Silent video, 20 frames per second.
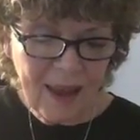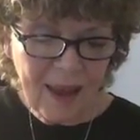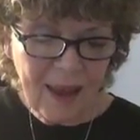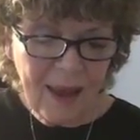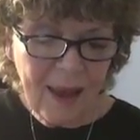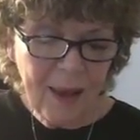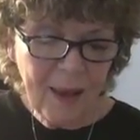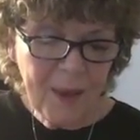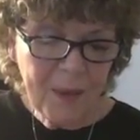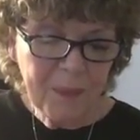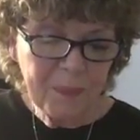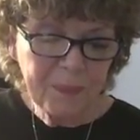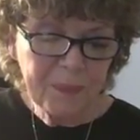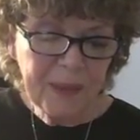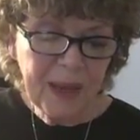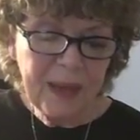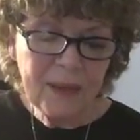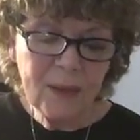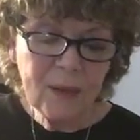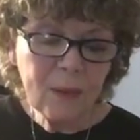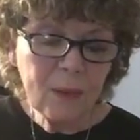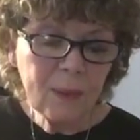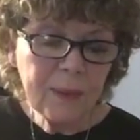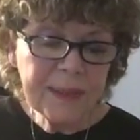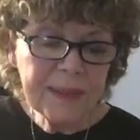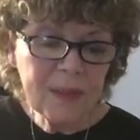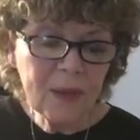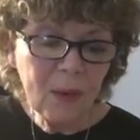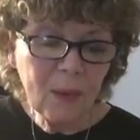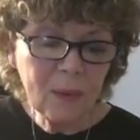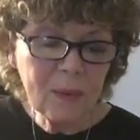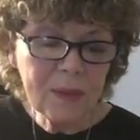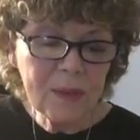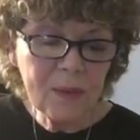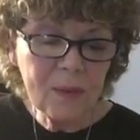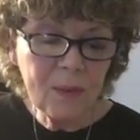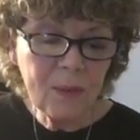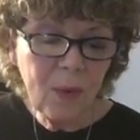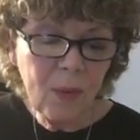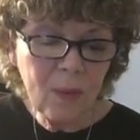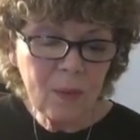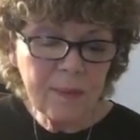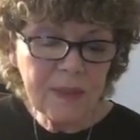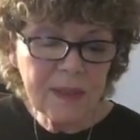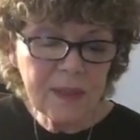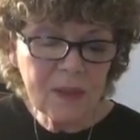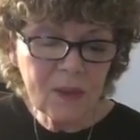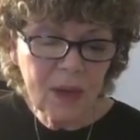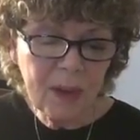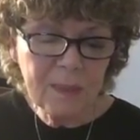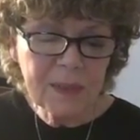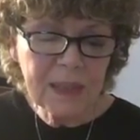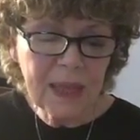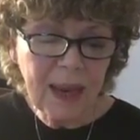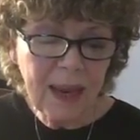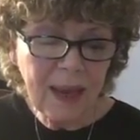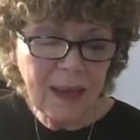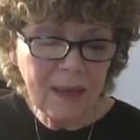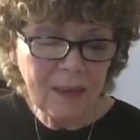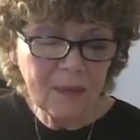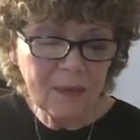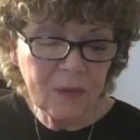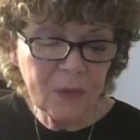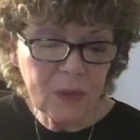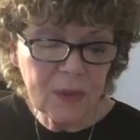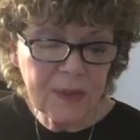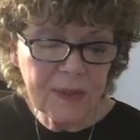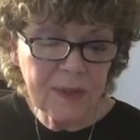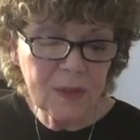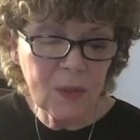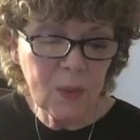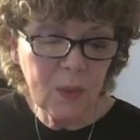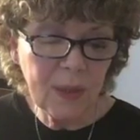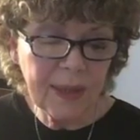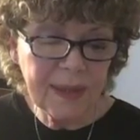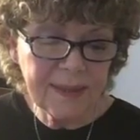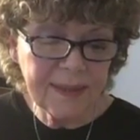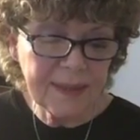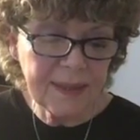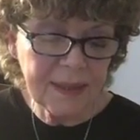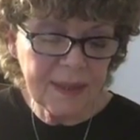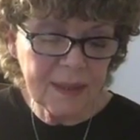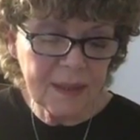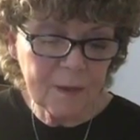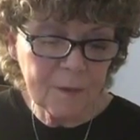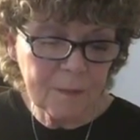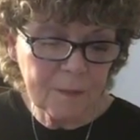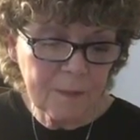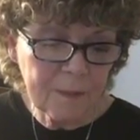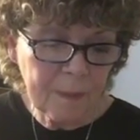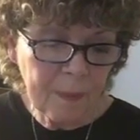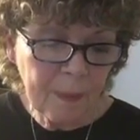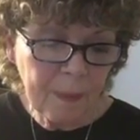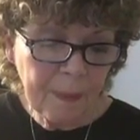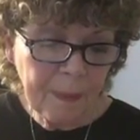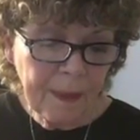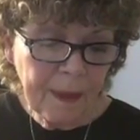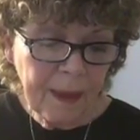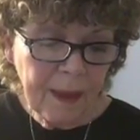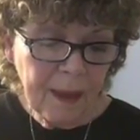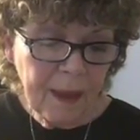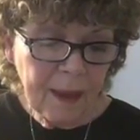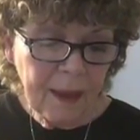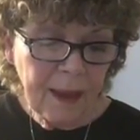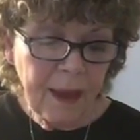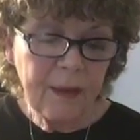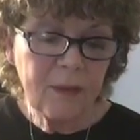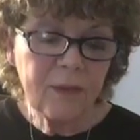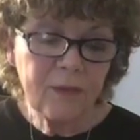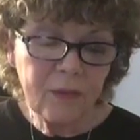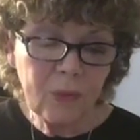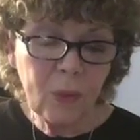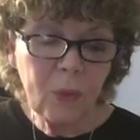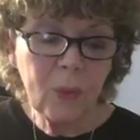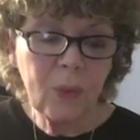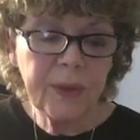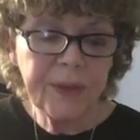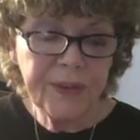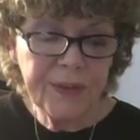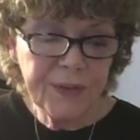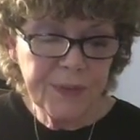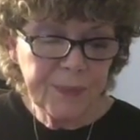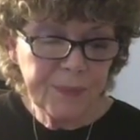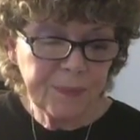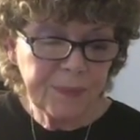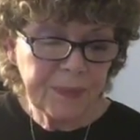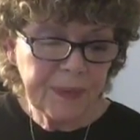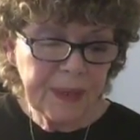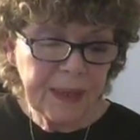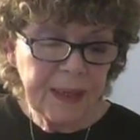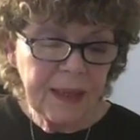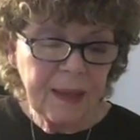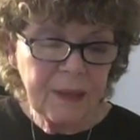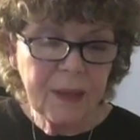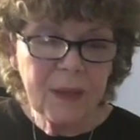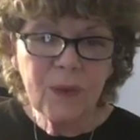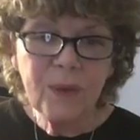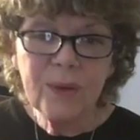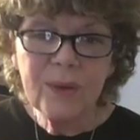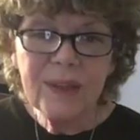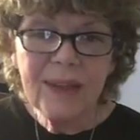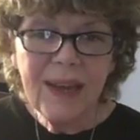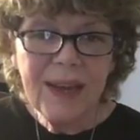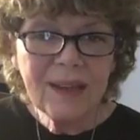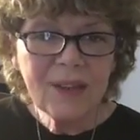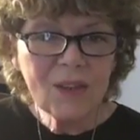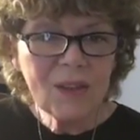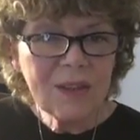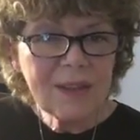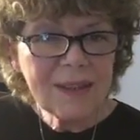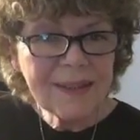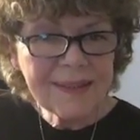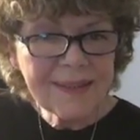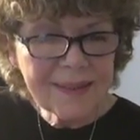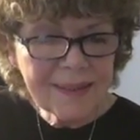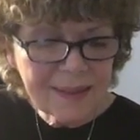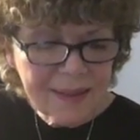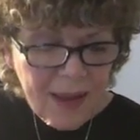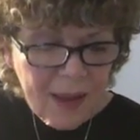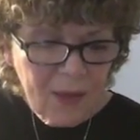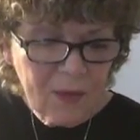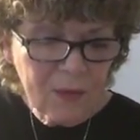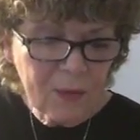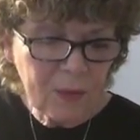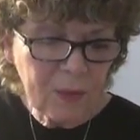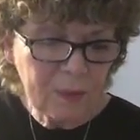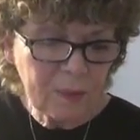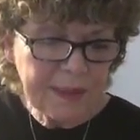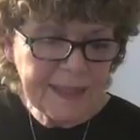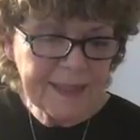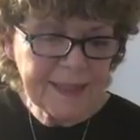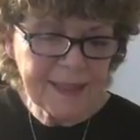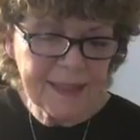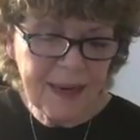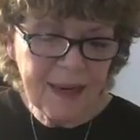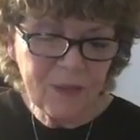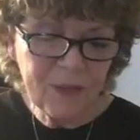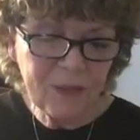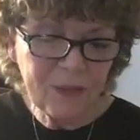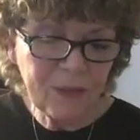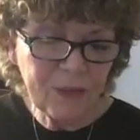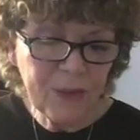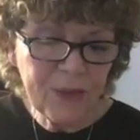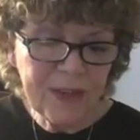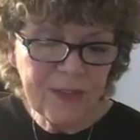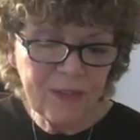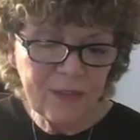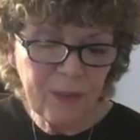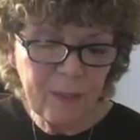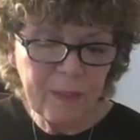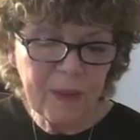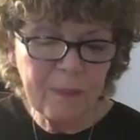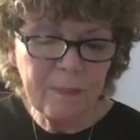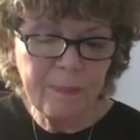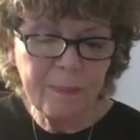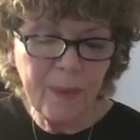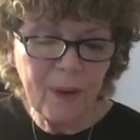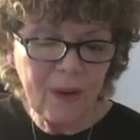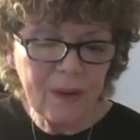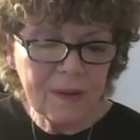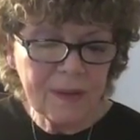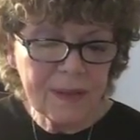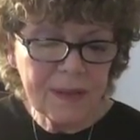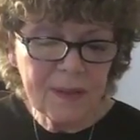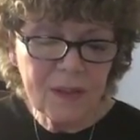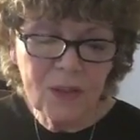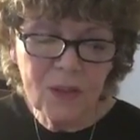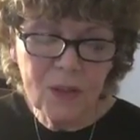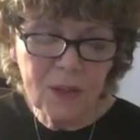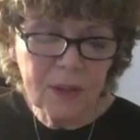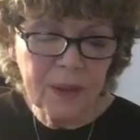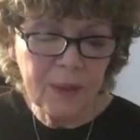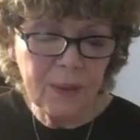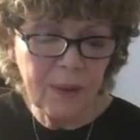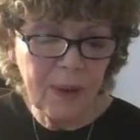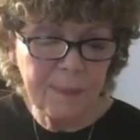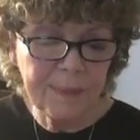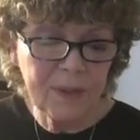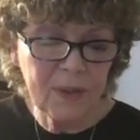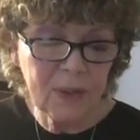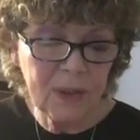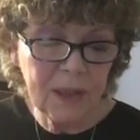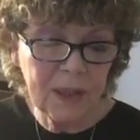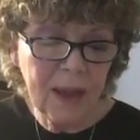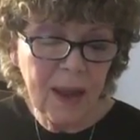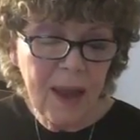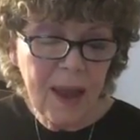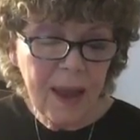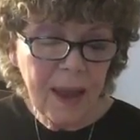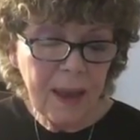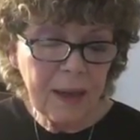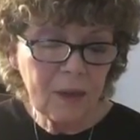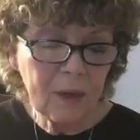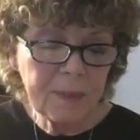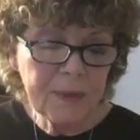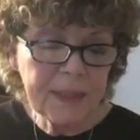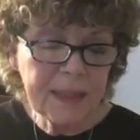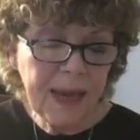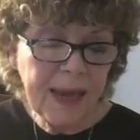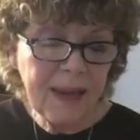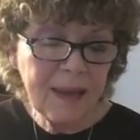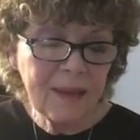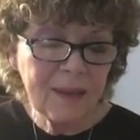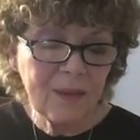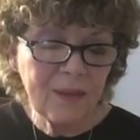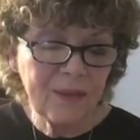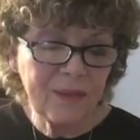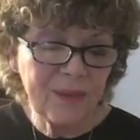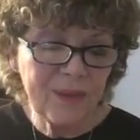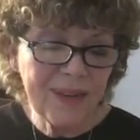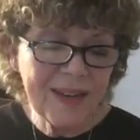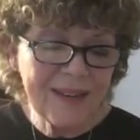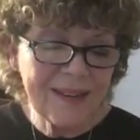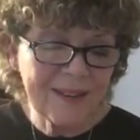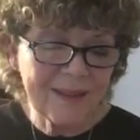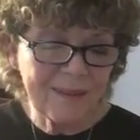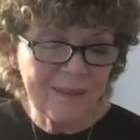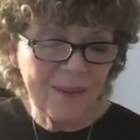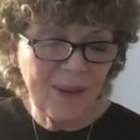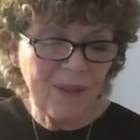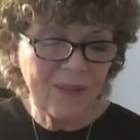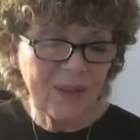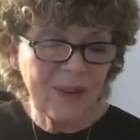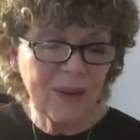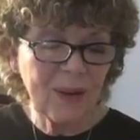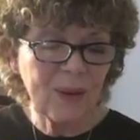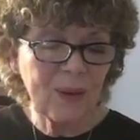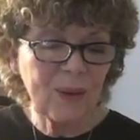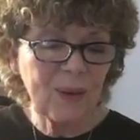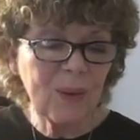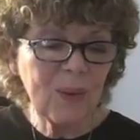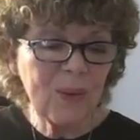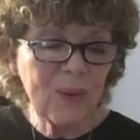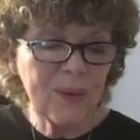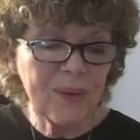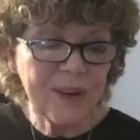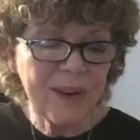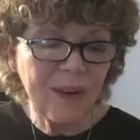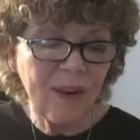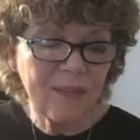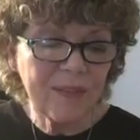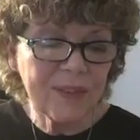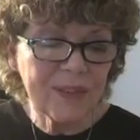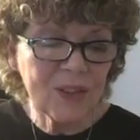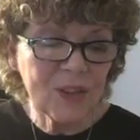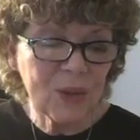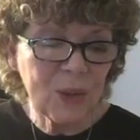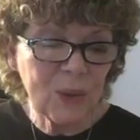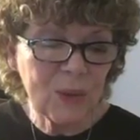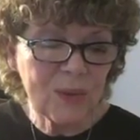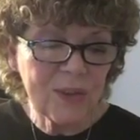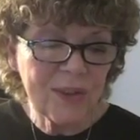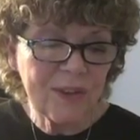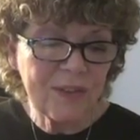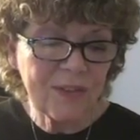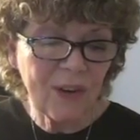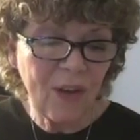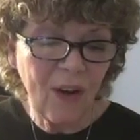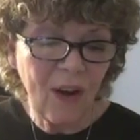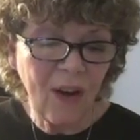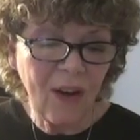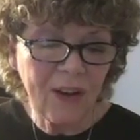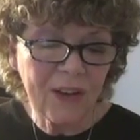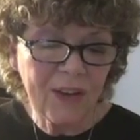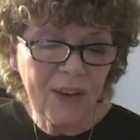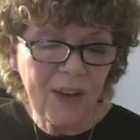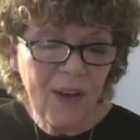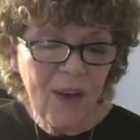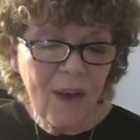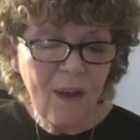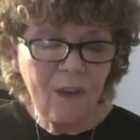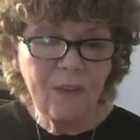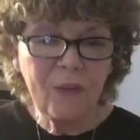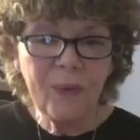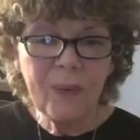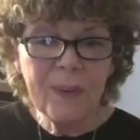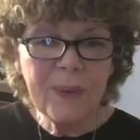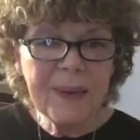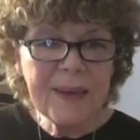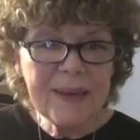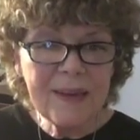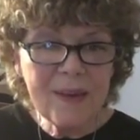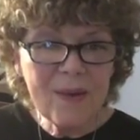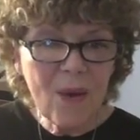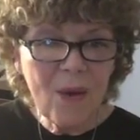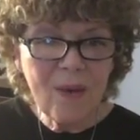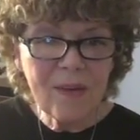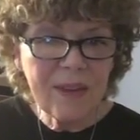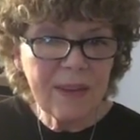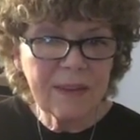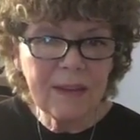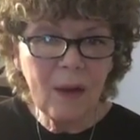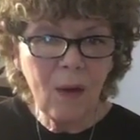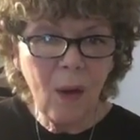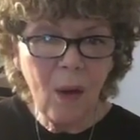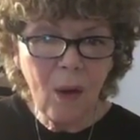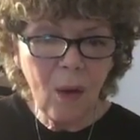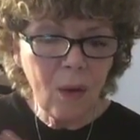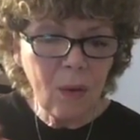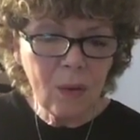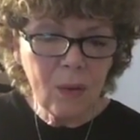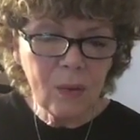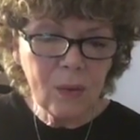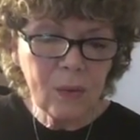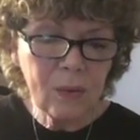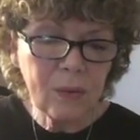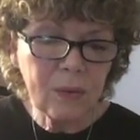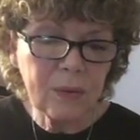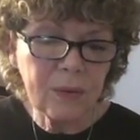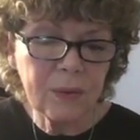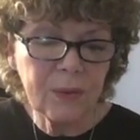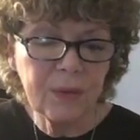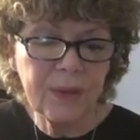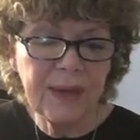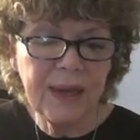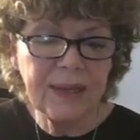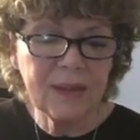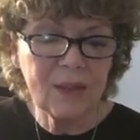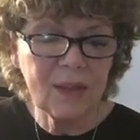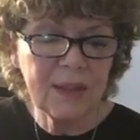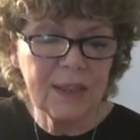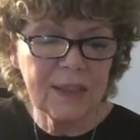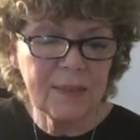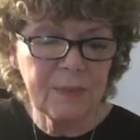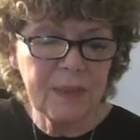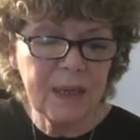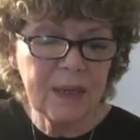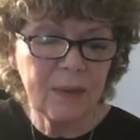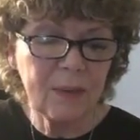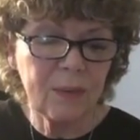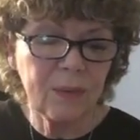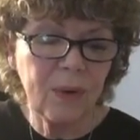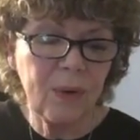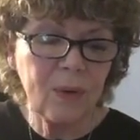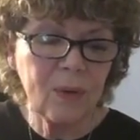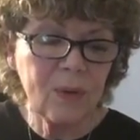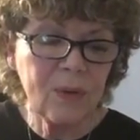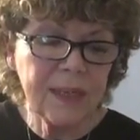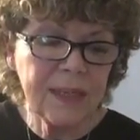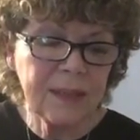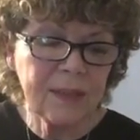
And we're told in Romans chapter 8 verse 20 and forward, the creation itself will be set free from the bondage to corruption and obtain the freedom of the glory of the children of God. For we know that the whole creation has been groaning